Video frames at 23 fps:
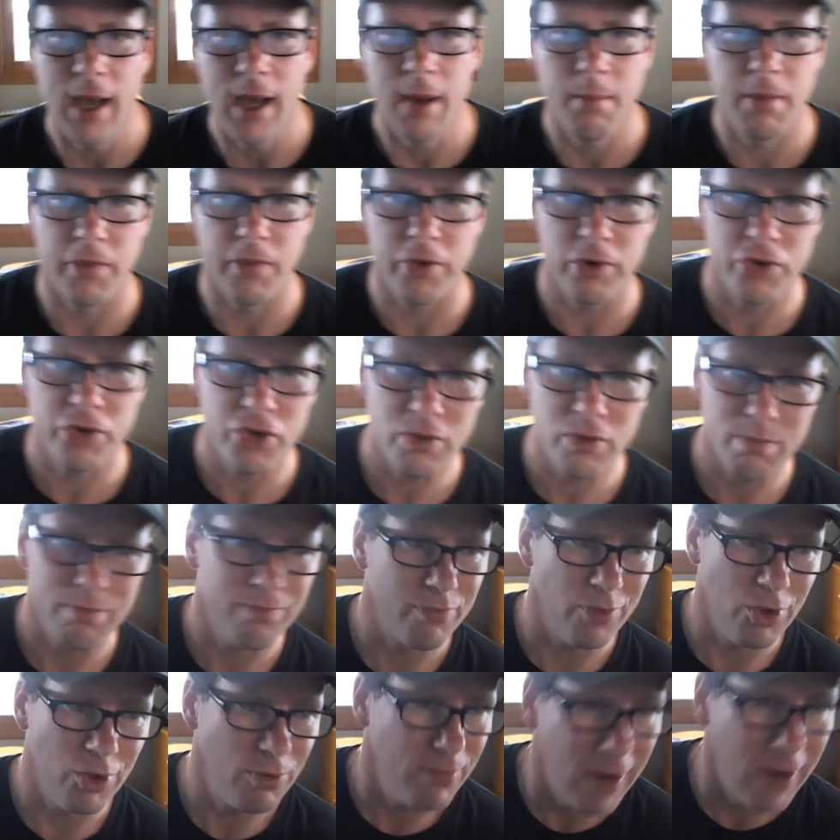But there should,
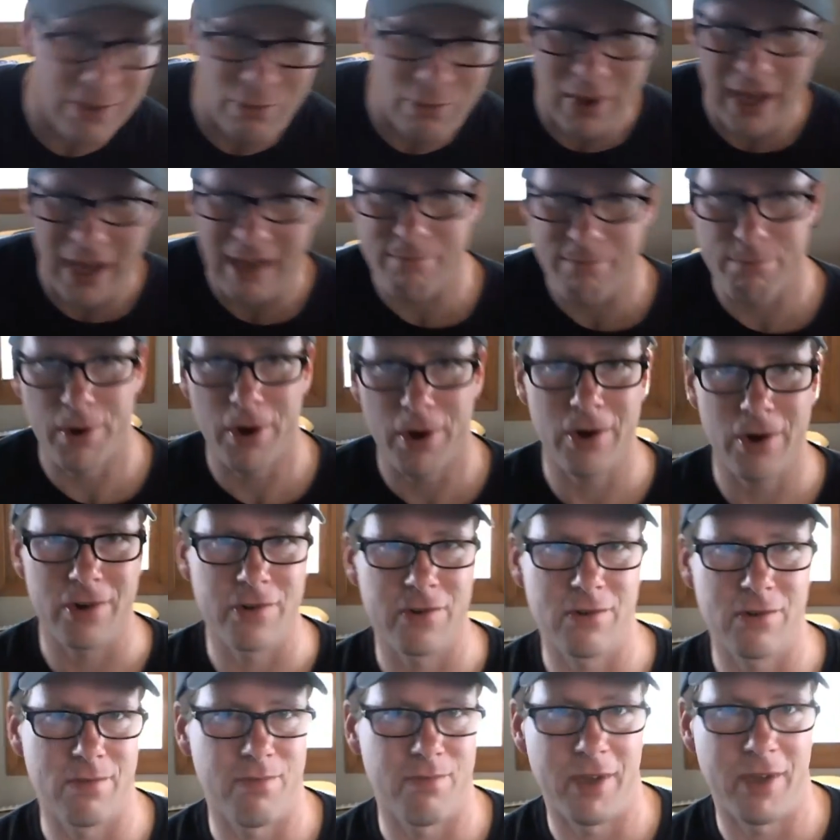you might as well have
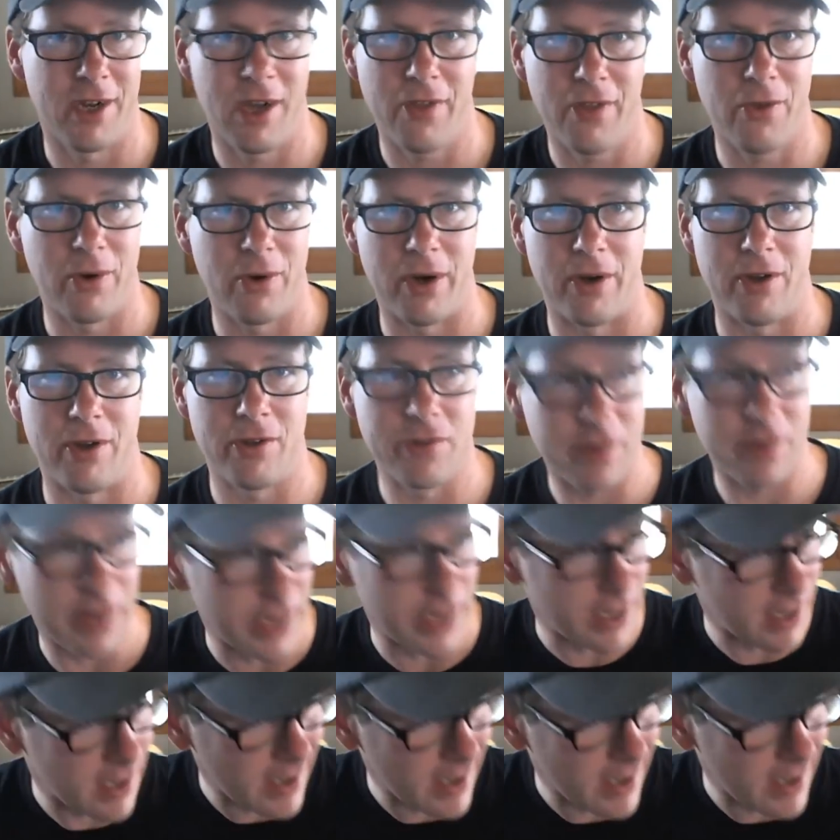perks in other areas like